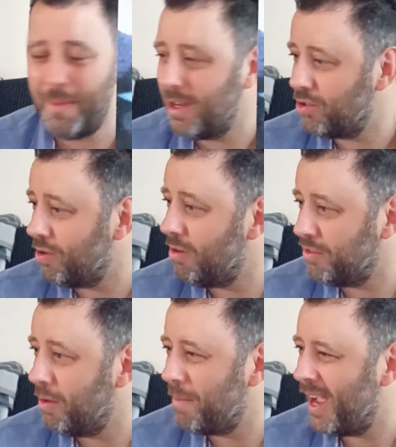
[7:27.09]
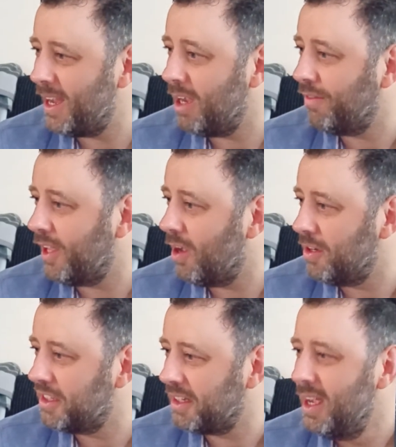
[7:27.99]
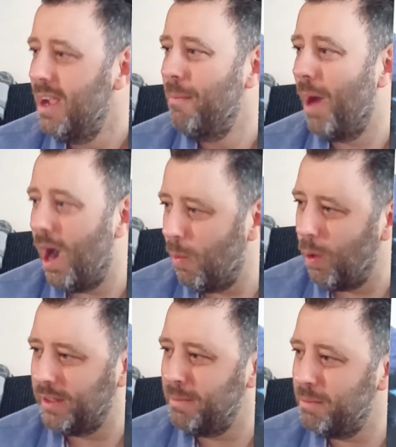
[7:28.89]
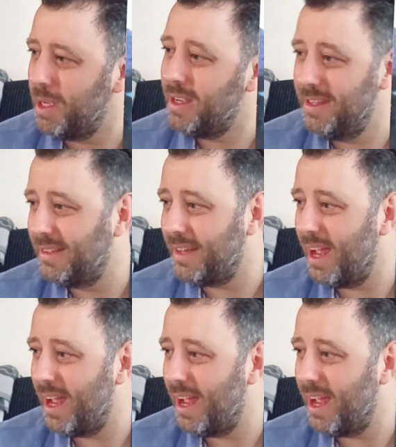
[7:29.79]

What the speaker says: make sure I was not paying over the odds, but I wasn't, because